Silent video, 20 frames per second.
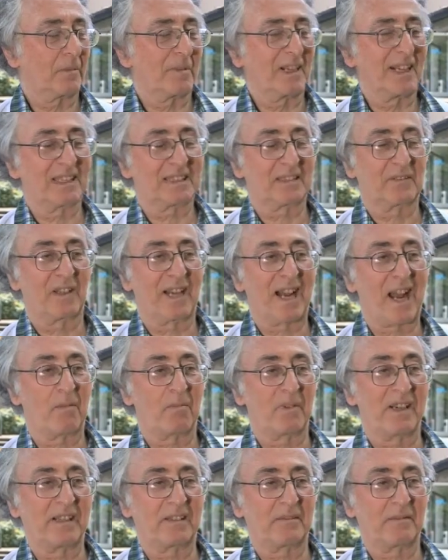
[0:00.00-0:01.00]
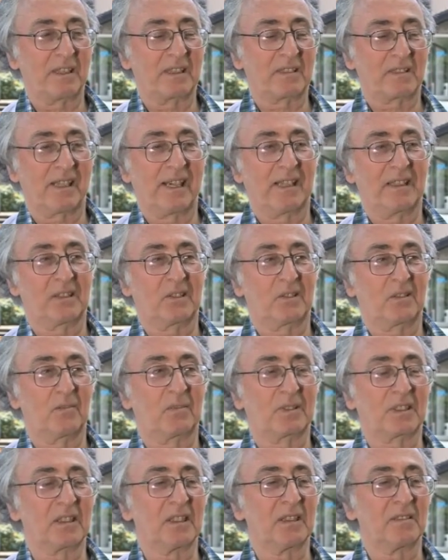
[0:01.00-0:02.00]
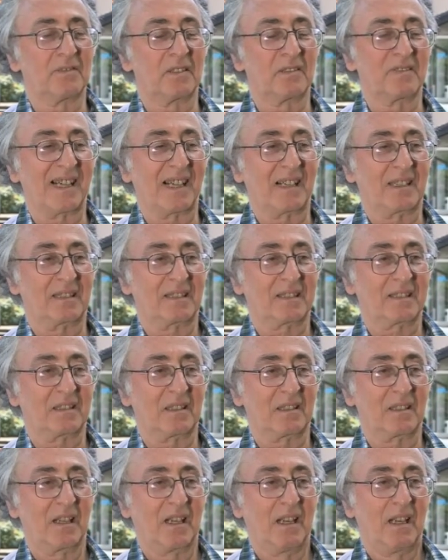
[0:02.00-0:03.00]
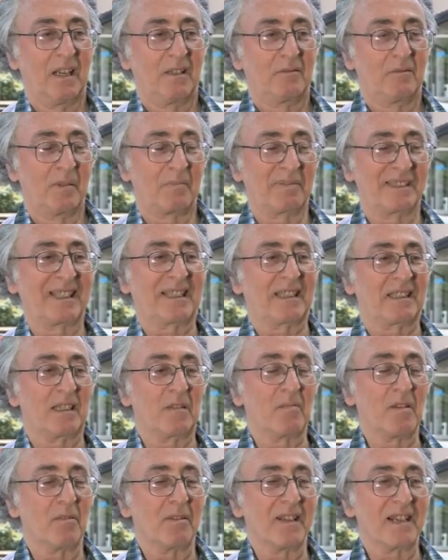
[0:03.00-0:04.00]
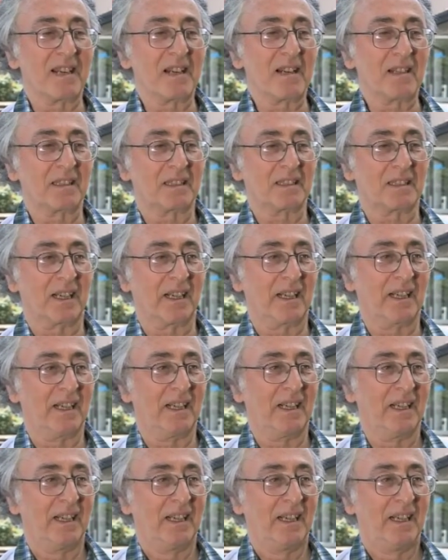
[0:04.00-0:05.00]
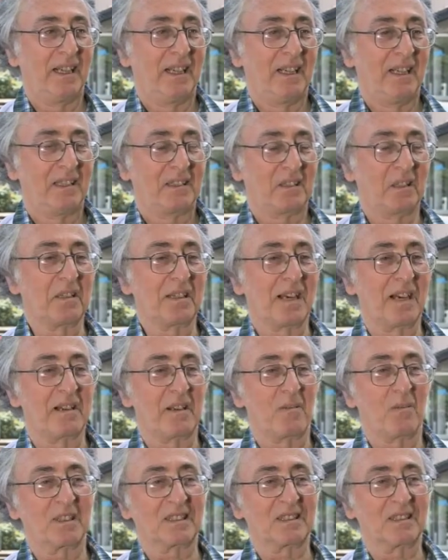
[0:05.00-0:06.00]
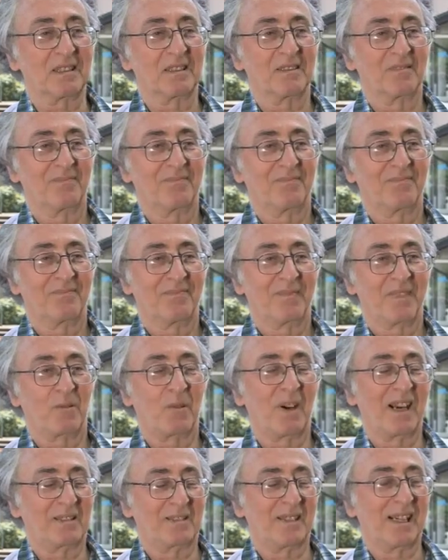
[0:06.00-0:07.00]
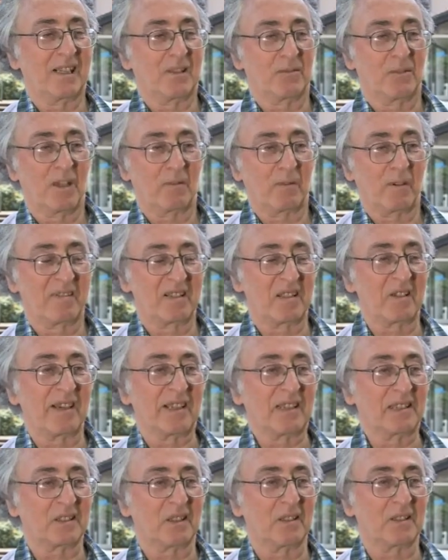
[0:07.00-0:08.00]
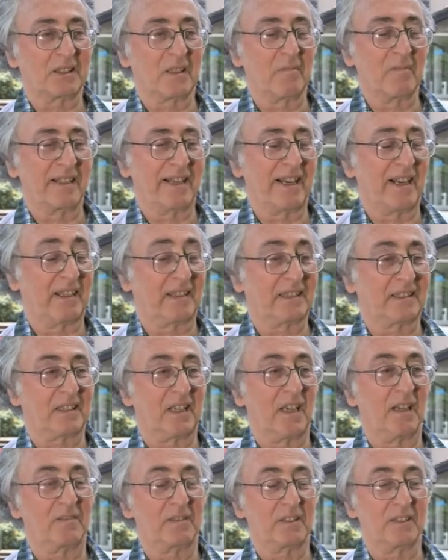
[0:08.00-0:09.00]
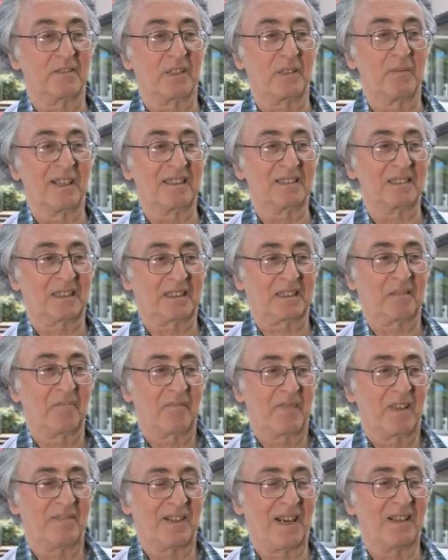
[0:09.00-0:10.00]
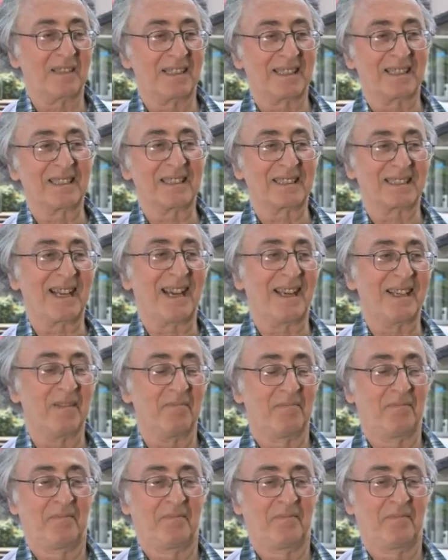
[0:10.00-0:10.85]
else in the lab, we tried to observe effects that we predicted, but we didn't. Turned out it wasn't quite right what we were doing, so somebody else after a few months found it instead.